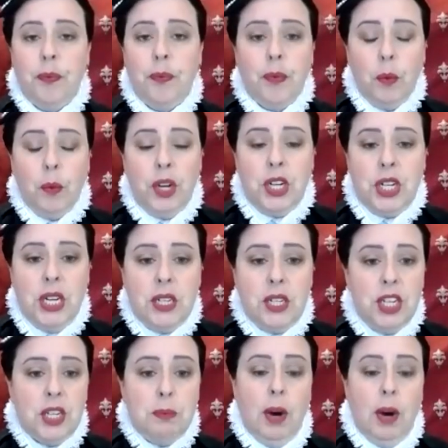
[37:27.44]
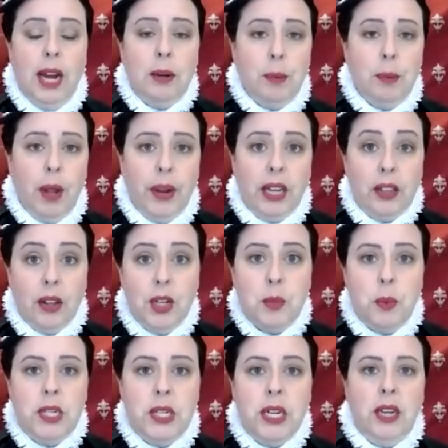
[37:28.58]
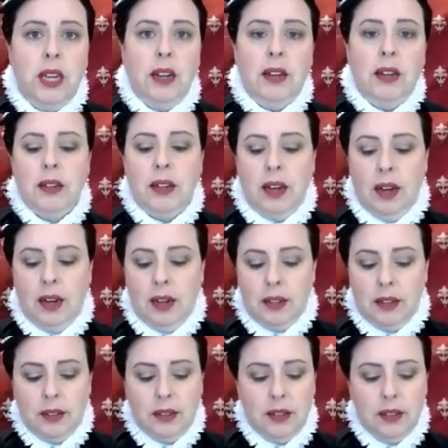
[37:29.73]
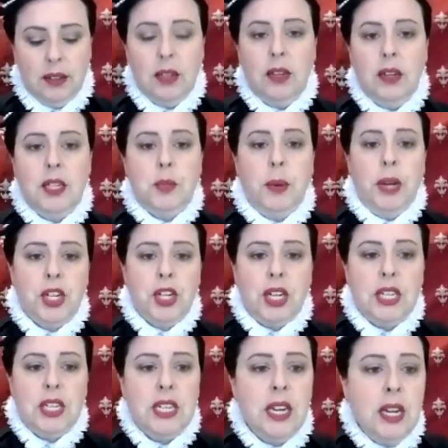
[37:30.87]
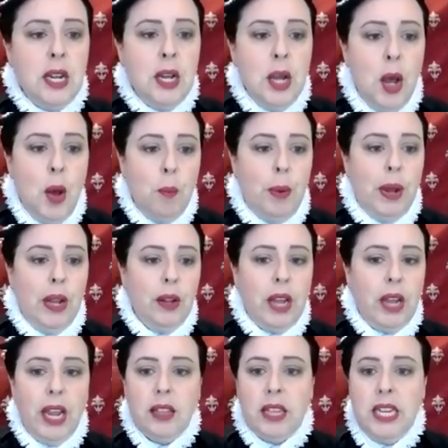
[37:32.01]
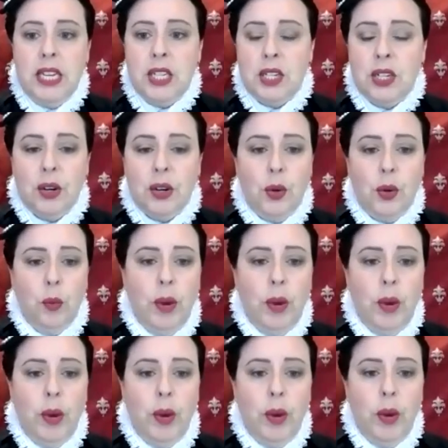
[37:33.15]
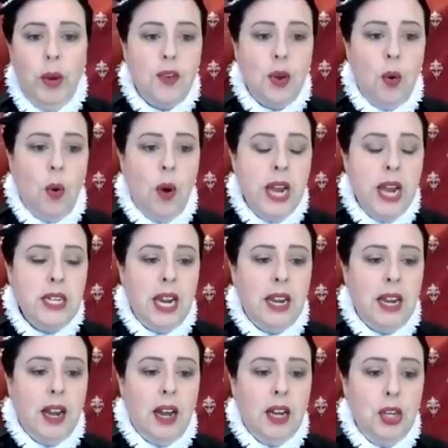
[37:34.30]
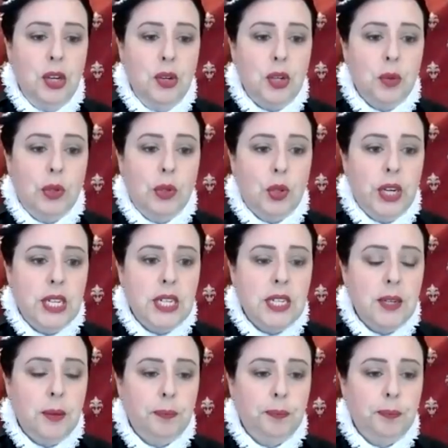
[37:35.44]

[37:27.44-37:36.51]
which is just mind-blowing in those particular depictions. But looking at these two, we have quite an unusual dress.